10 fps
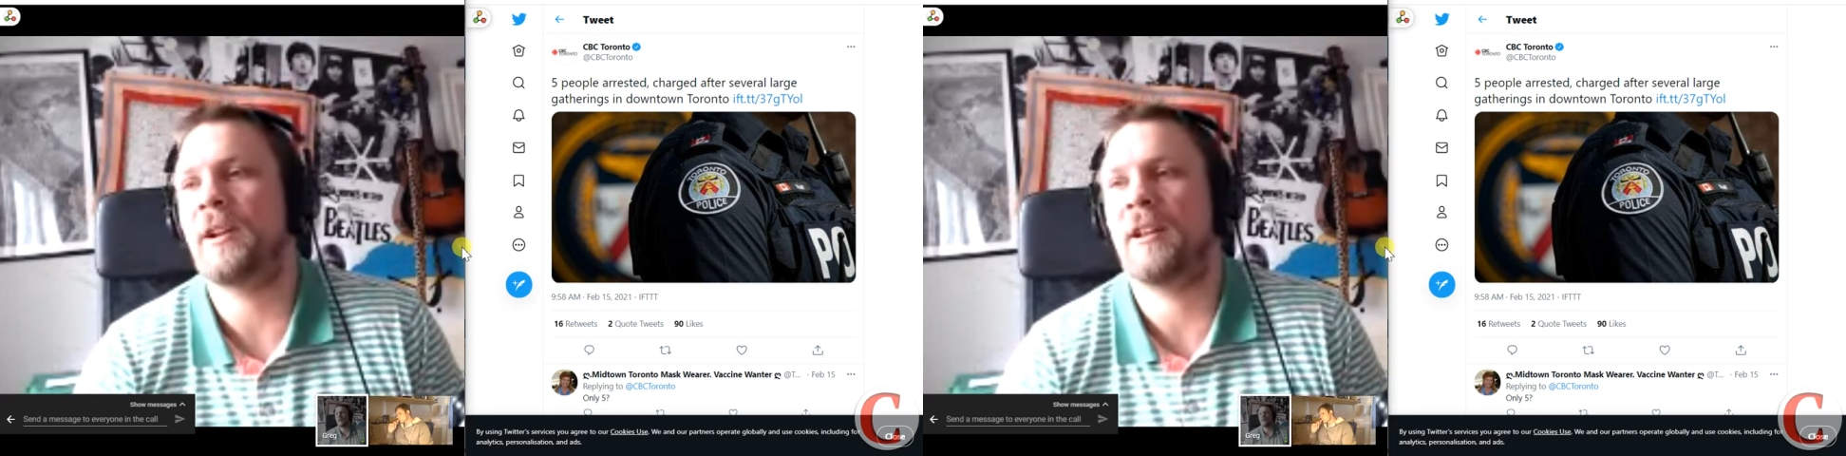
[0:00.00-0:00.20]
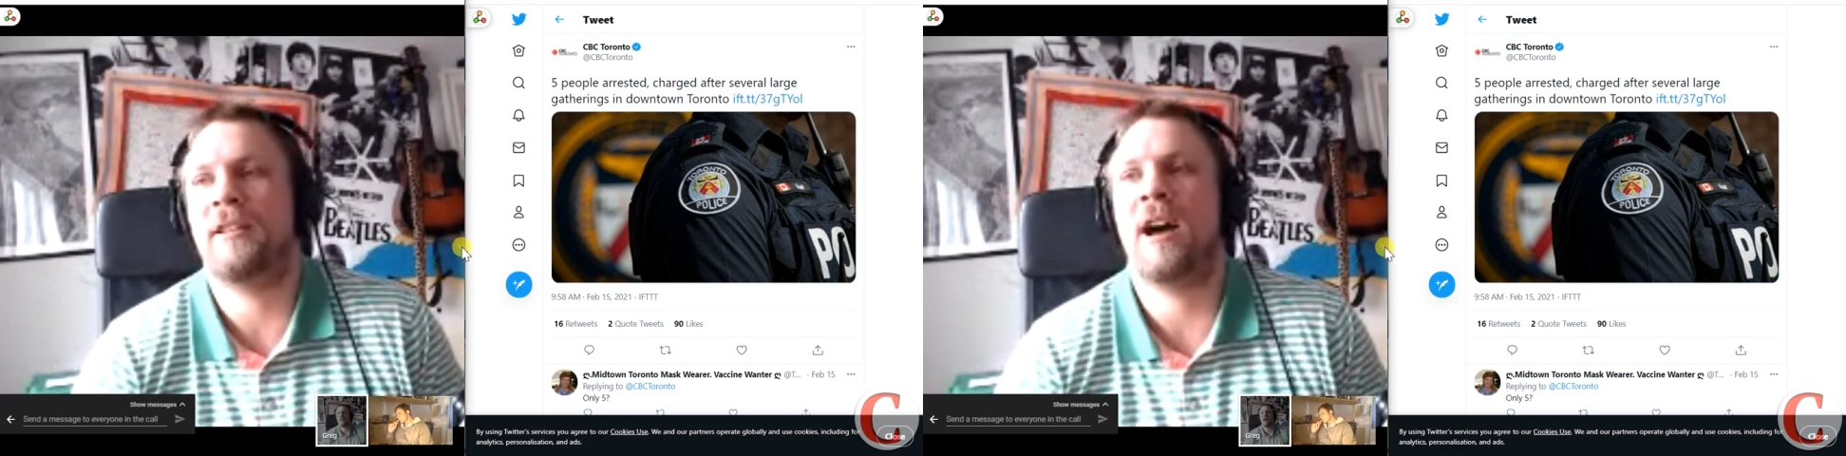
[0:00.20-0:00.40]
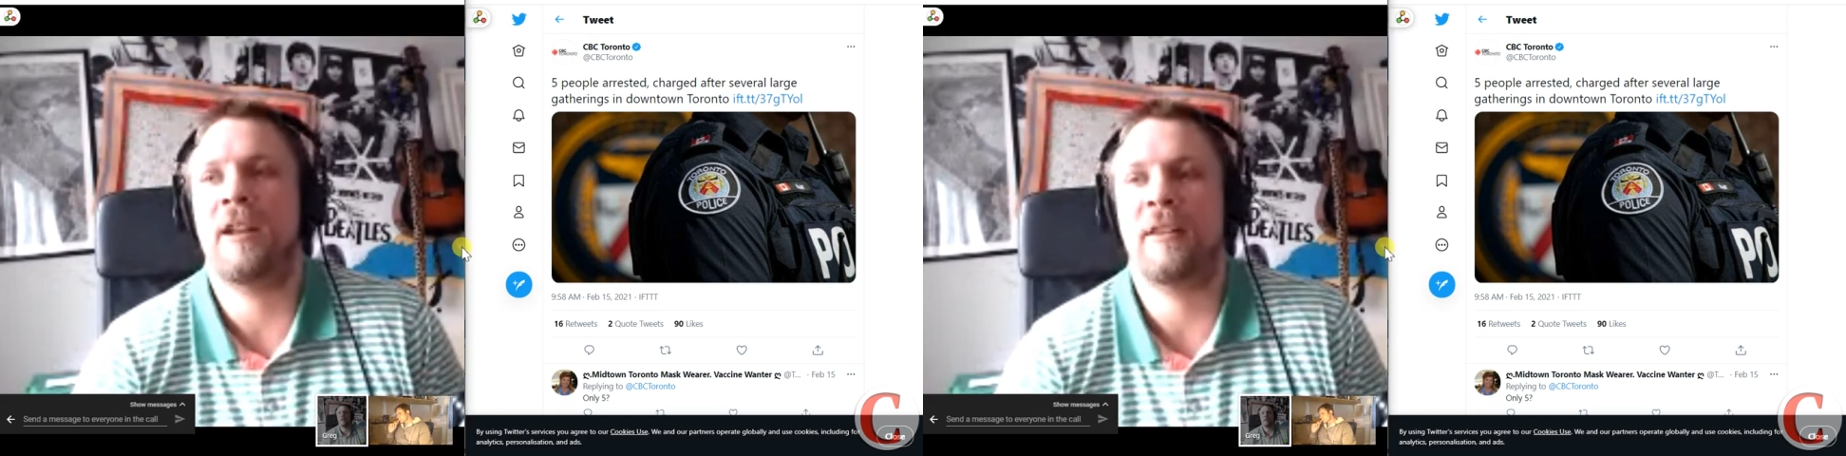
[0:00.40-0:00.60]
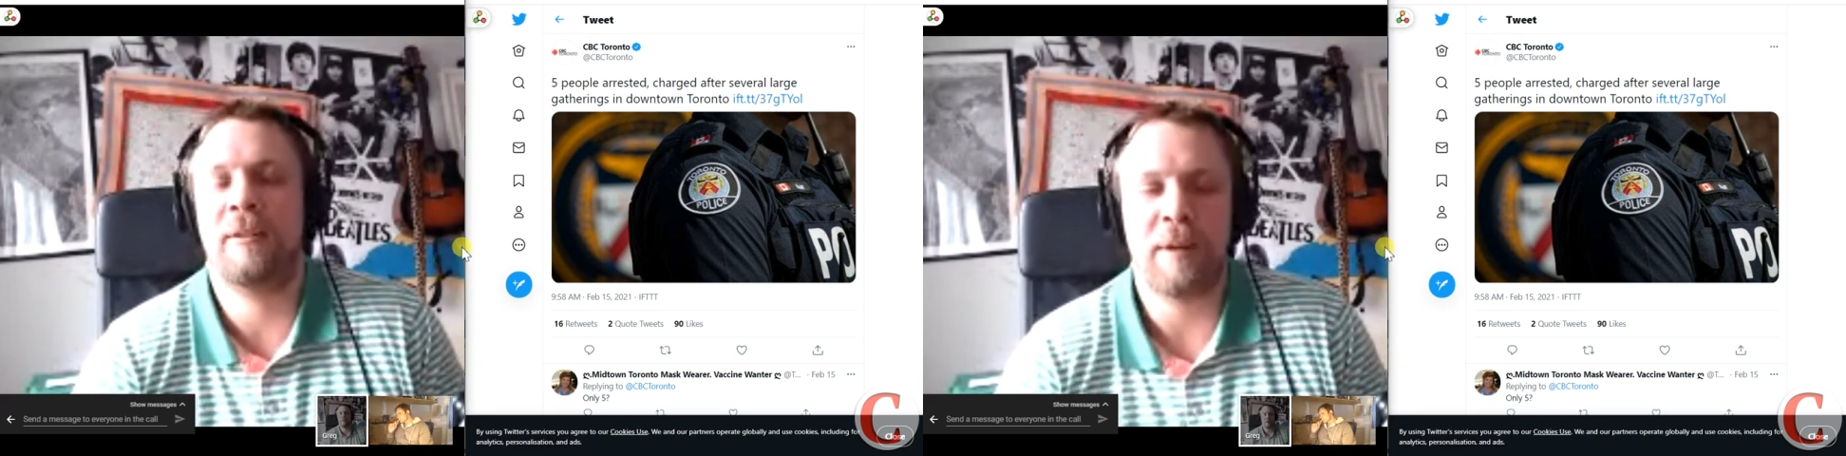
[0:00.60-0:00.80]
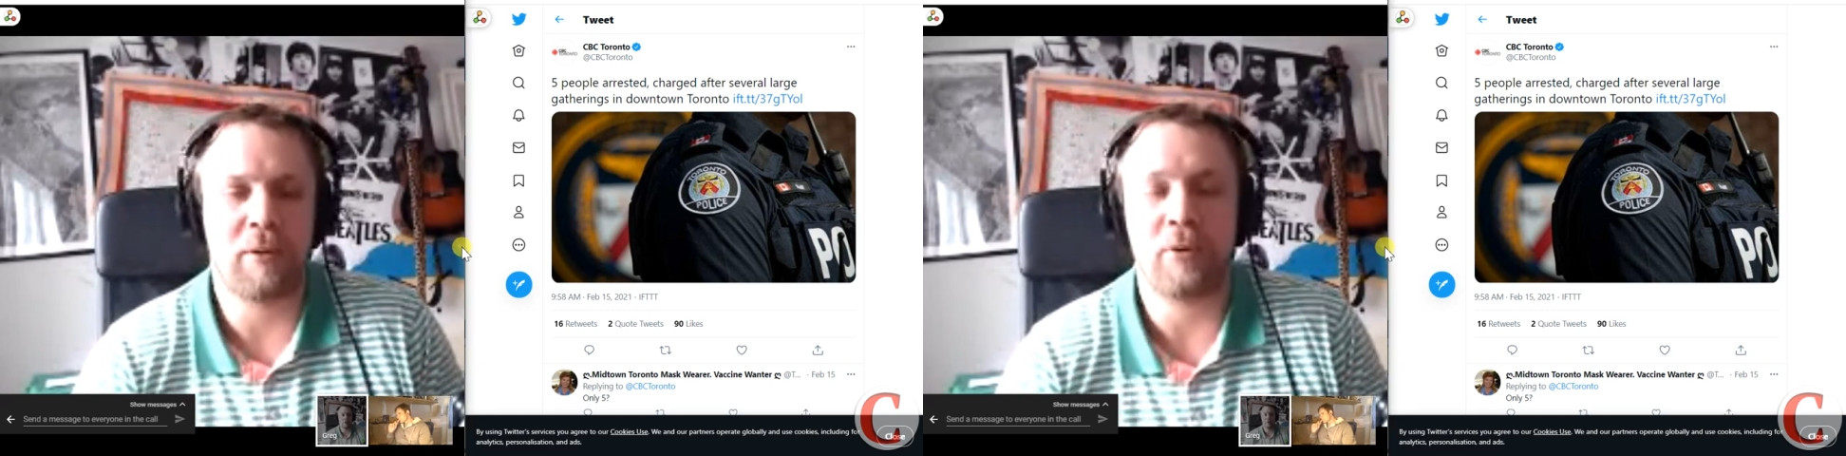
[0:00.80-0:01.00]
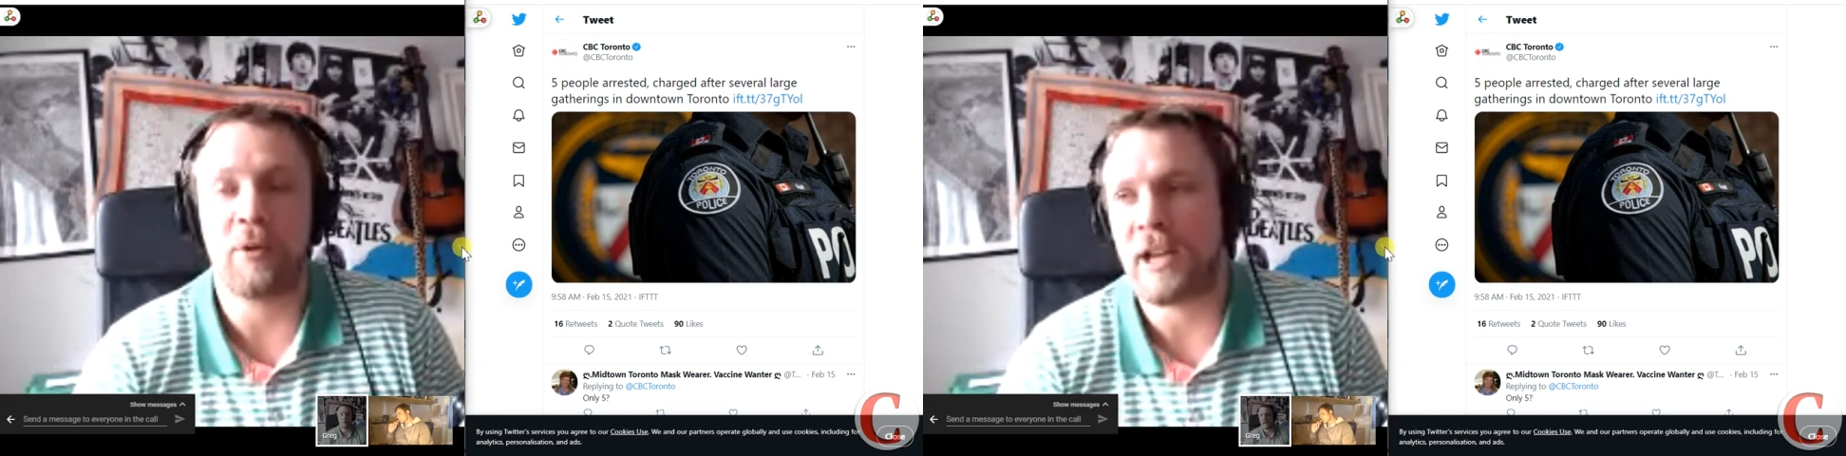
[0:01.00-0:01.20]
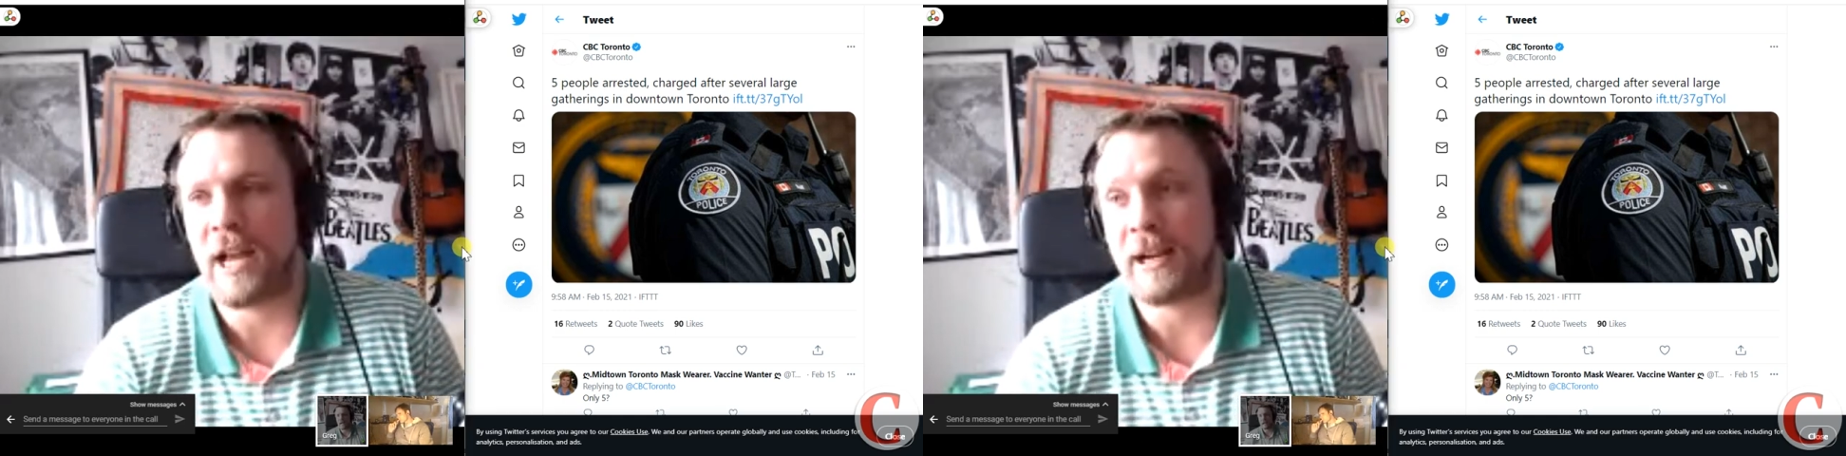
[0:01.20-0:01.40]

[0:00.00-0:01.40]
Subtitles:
a lot of the people who are dying who